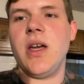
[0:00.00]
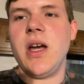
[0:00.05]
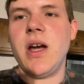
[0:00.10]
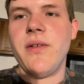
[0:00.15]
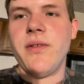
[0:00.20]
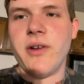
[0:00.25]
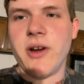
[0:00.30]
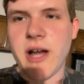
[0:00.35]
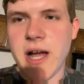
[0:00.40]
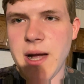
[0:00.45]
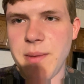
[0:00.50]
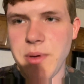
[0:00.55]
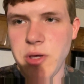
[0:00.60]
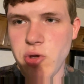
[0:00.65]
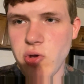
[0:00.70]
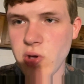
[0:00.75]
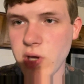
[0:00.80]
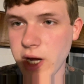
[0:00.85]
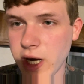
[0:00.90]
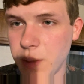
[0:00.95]
I forgot, but you
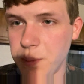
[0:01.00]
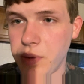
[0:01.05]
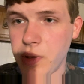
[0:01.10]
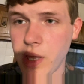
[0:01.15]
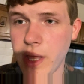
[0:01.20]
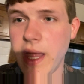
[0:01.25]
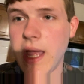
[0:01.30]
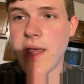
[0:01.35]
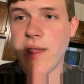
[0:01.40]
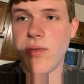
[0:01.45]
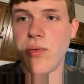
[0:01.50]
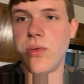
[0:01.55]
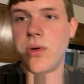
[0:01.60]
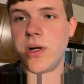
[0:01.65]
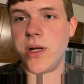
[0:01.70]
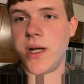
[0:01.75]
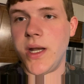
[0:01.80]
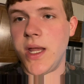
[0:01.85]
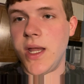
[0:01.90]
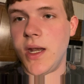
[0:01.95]
can kind of play as
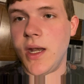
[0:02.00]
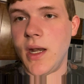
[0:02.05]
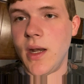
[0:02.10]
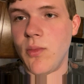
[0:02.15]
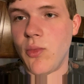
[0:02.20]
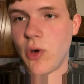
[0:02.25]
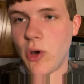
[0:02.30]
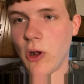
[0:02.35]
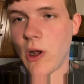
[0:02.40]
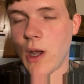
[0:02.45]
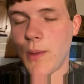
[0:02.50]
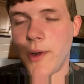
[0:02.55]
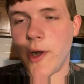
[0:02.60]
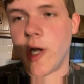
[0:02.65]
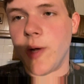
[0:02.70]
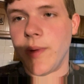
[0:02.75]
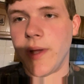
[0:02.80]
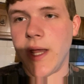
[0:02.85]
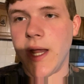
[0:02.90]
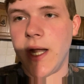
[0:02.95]
one in Mortal Kombat
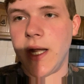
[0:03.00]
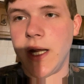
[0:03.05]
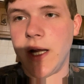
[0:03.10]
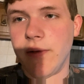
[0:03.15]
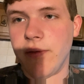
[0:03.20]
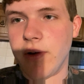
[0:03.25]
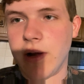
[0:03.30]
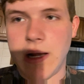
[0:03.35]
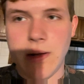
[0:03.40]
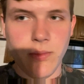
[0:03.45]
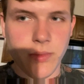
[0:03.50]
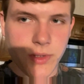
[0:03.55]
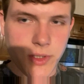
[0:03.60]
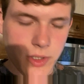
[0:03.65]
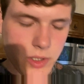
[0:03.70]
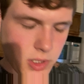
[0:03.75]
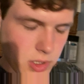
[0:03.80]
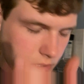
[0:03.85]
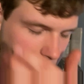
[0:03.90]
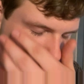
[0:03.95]
Armageddon. I forgot what
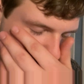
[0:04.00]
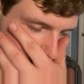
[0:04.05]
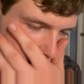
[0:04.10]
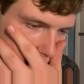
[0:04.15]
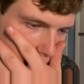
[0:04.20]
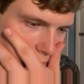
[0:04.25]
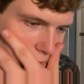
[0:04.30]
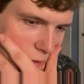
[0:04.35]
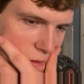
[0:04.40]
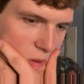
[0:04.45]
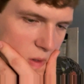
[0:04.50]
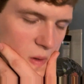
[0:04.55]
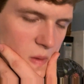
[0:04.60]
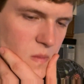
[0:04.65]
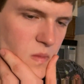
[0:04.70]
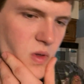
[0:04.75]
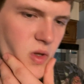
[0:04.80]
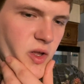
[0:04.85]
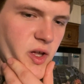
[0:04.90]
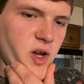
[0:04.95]
they're called,
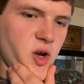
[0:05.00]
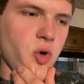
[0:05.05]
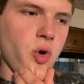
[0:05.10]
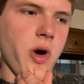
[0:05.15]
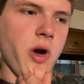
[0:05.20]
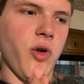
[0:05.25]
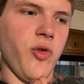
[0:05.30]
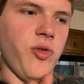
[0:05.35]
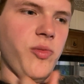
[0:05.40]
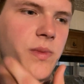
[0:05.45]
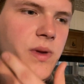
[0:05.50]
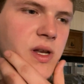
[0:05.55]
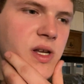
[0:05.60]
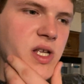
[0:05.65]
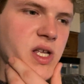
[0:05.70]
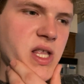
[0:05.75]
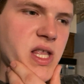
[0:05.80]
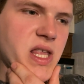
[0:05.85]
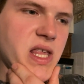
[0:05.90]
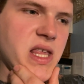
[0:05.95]
but like Goro's
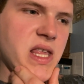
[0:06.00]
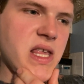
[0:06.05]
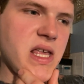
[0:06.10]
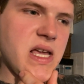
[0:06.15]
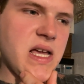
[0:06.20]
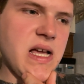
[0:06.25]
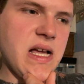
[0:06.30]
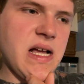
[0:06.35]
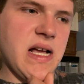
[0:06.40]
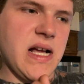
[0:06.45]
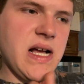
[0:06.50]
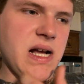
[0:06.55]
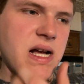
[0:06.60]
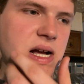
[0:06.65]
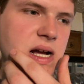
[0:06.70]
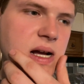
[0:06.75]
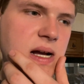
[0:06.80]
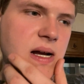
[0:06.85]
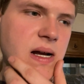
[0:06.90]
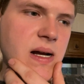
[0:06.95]
minions.
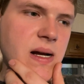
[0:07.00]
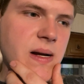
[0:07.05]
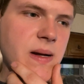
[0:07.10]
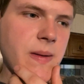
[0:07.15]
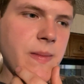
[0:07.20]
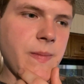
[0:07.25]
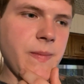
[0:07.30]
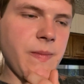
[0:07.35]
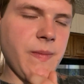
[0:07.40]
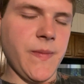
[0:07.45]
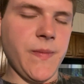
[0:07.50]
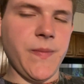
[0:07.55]
You